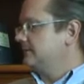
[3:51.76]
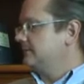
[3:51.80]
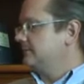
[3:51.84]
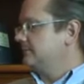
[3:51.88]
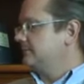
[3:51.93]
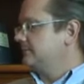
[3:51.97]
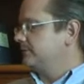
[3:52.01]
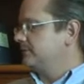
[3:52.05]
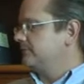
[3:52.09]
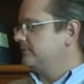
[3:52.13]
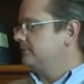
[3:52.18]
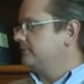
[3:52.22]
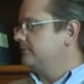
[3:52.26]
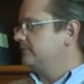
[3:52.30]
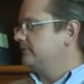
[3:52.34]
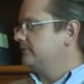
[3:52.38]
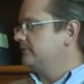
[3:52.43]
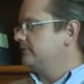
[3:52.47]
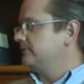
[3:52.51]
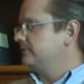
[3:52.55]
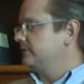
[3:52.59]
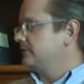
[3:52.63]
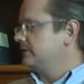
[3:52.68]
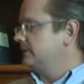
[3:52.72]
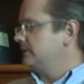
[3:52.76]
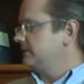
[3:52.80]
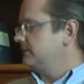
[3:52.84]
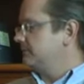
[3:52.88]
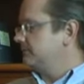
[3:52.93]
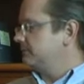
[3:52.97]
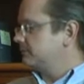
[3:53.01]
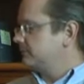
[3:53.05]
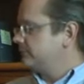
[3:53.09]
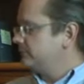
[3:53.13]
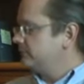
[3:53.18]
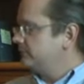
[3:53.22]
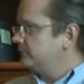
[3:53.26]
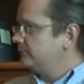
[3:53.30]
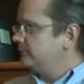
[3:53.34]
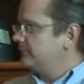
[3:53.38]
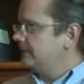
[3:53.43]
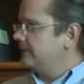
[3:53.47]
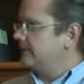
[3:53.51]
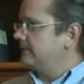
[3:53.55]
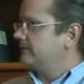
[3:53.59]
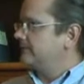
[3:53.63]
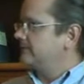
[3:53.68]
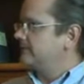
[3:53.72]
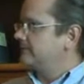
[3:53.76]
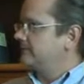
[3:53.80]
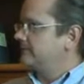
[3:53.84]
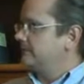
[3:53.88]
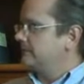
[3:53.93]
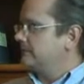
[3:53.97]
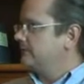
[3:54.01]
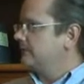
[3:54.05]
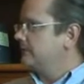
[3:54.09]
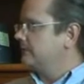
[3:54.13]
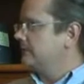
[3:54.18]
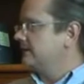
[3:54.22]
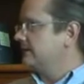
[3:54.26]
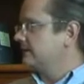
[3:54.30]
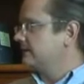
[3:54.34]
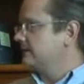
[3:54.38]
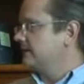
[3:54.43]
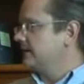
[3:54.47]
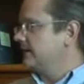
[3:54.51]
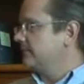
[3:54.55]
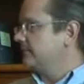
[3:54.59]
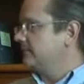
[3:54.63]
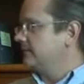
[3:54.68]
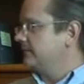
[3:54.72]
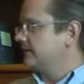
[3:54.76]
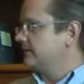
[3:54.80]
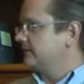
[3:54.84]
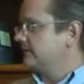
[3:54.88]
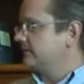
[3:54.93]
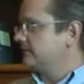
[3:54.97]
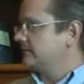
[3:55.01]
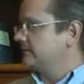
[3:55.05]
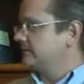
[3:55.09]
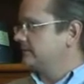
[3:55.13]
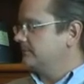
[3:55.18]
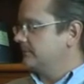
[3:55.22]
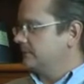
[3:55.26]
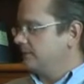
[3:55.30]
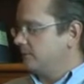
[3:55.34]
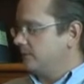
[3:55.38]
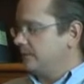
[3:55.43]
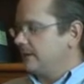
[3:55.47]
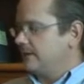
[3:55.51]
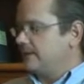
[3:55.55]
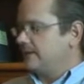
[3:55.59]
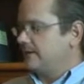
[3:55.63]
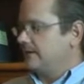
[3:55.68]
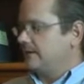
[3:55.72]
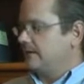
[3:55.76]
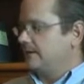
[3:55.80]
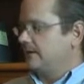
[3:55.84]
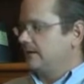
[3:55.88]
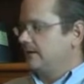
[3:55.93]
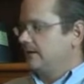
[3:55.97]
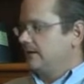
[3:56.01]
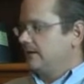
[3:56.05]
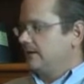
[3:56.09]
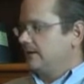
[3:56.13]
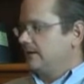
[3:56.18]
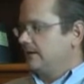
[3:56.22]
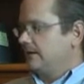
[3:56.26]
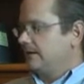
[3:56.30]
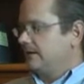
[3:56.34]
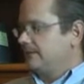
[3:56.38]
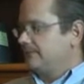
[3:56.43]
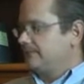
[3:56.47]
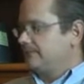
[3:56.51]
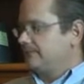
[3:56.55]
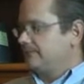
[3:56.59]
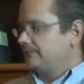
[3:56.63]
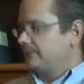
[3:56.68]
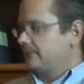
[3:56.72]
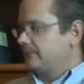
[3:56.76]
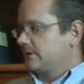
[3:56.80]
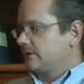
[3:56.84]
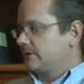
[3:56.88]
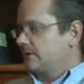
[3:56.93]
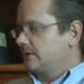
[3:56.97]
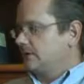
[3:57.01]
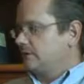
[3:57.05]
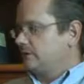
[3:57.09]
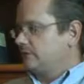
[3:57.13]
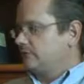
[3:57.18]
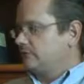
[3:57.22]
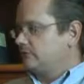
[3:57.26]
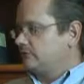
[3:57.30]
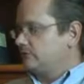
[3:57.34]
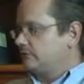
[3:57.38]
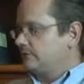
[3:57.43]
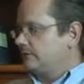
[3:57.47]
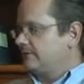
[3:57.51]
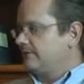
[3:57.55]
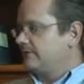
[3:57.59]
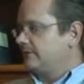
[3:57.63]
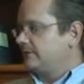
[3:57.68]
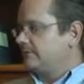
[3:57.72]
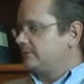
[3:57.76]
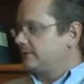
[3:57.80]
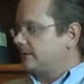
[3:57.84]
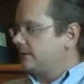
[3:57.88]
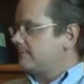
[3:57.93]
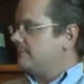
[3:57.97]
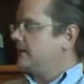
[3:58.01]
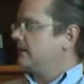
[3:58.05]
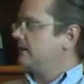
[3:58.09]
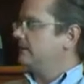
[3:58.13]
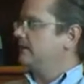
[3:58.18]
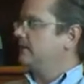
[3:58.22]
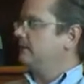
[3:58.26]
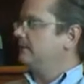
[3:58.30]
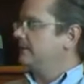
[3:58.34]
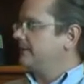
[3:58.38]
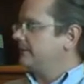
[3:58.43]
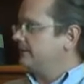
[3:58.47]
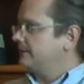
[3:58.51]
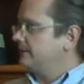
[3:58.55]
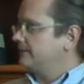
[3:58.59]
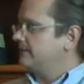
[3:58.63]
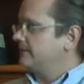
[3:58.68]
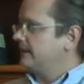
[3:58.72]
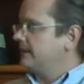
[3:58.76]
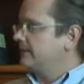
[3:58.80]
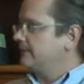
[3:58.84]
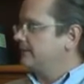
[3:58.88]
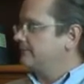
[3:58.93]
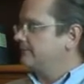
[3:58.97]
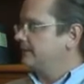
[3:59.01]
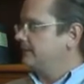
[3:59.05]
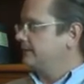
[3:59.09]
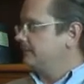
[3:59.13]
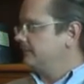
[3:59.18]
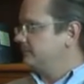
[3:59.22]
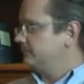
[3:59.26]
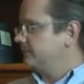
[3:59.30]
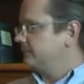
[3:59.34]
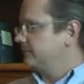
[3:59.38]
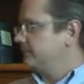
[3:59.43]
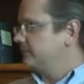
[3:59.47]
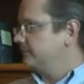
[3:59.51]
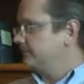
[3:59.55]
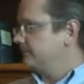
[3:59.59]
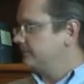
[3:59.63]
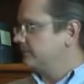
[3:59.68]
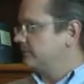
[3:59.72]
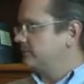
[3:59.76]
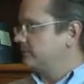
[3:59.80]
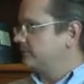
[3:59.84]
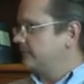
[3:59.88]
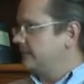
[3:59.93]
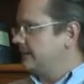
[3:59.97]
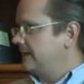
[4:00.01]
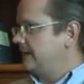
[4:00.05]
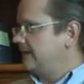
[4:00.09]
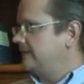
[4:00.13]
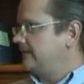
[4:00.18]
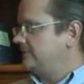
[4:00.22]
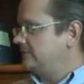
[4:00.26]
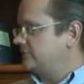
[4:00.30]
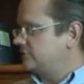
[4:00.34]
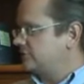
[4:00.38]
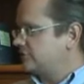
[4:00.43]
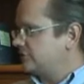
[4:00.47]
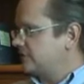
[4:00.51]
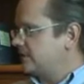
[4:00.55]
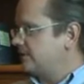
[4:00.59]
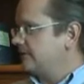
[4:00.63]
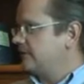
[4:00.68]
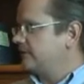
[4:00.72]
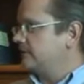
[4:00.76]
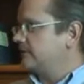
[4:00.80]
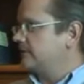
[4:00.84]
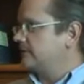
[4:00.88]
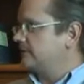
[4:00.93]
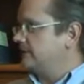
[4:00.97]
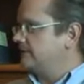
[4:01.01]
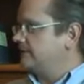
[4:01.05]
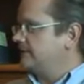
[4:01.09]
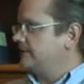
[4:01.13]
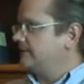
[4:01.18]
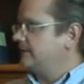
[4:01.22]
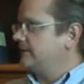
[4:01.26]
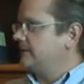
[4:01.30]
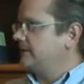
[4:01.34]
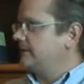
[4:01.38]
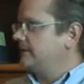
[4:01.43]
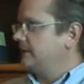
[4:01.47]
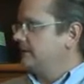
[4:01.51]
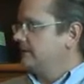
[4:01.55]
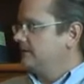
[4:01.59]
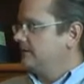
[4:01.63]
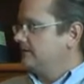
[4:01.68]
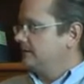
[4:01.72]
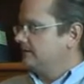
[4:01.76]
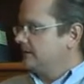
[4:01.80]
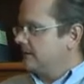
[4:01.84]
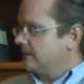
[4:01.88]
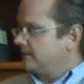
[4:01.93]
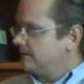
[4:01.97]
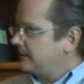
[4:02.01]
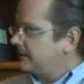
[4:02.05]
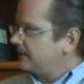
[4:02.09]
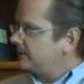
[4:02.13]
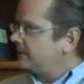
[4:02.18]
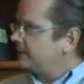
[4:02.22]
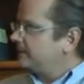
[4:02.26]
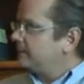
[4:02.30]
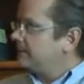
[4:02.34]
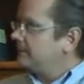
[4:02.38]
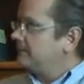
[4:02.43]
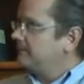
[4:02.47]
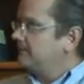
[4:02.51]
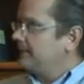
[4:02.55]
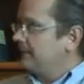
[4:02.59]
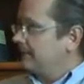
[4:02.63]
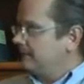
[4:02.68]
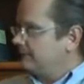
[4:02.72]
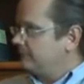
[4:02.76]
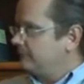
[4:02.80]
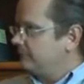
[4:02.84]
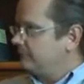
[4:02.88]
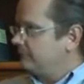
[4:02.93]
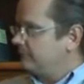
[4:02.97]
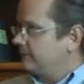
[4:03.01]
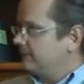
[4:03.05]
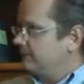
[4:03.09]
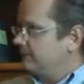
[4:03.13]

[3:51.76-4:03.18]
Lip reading: produce improvements to the GNU Linux operating system in a way that is driven primarily by the desire of people to produce and create and share their creativity, not because they're being paid for